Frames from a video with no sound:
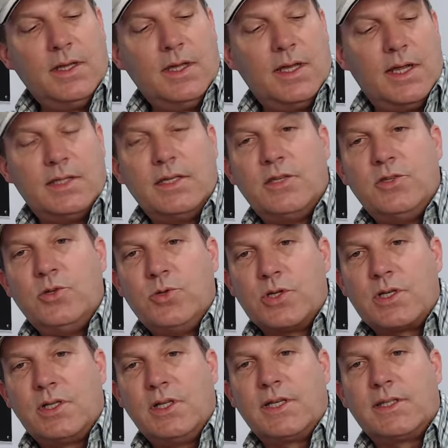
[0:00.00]
and then you
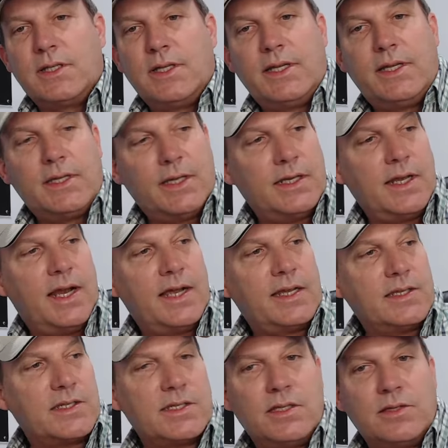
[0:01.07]
just click the link and I
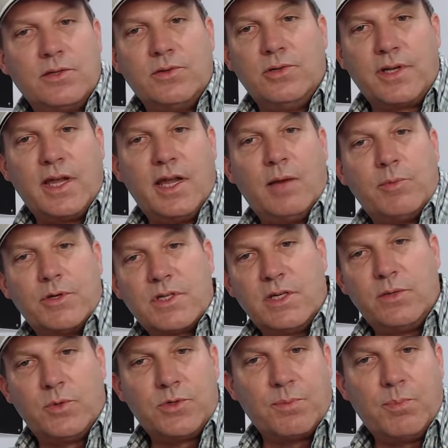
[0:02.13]
can see through your camera and
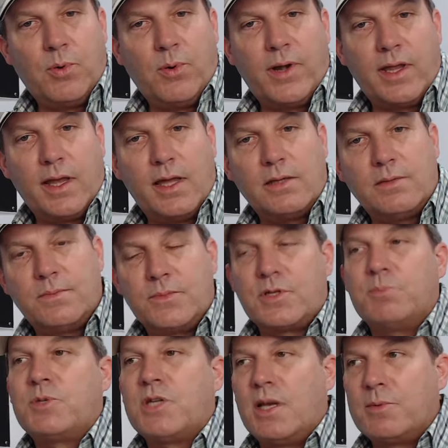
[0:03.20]
see what you're pointing at.
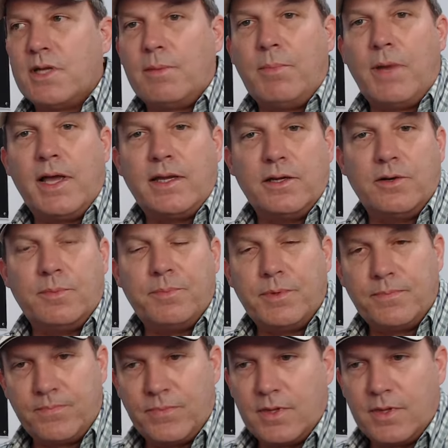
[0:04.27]
Sometimes that might help.